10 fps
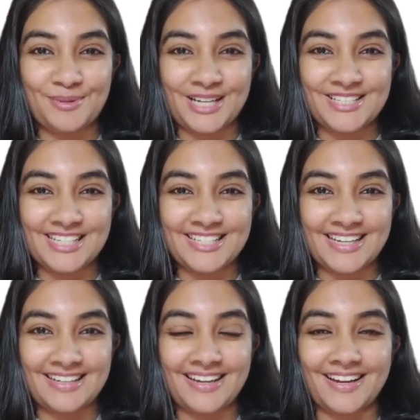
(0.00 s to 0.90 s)
Pranjal
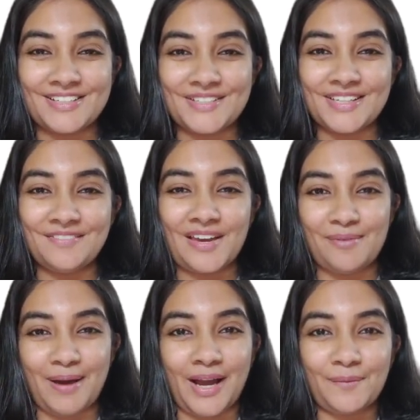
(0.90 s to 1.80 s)
Jain, and today we
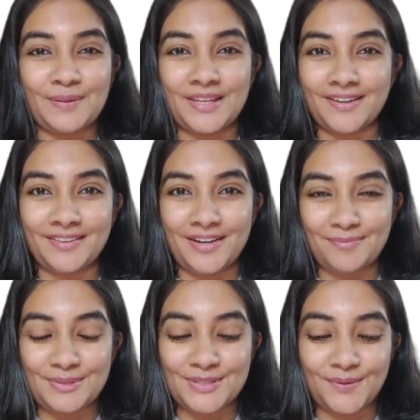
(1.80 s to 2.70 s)
are back with another
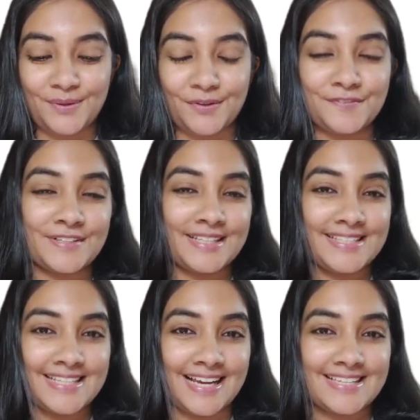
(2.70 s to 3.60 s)
episode of
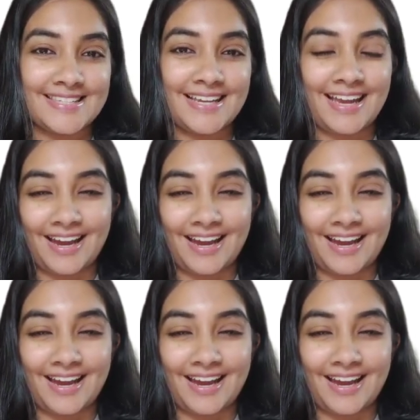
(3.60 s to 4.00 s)
Concising